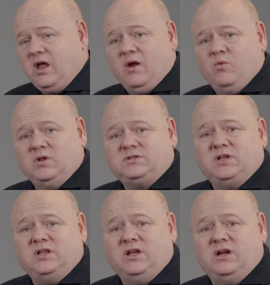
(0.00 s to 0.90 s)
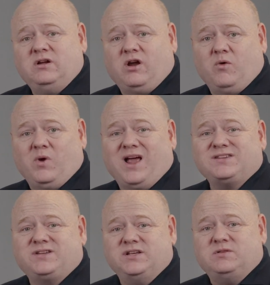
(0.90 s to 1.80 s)
It will tell you, or it will
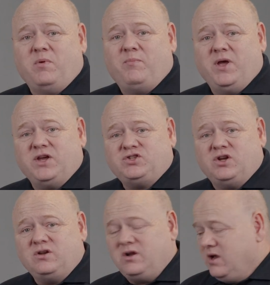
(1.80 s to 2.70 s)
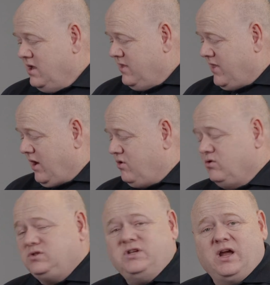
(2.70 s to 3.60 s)
ask you to be patient. That
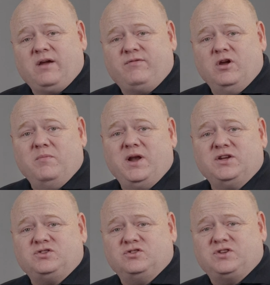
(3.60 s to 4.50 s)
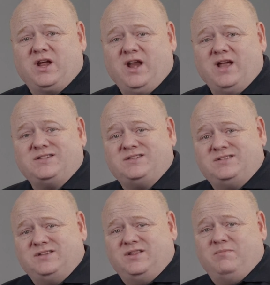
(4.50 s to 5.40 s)
could take a few minutes just to
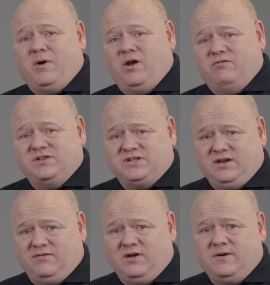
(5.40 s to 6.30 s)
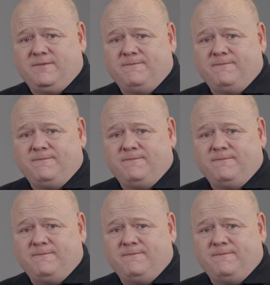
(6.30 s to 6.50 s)
connect to the boiler receiver.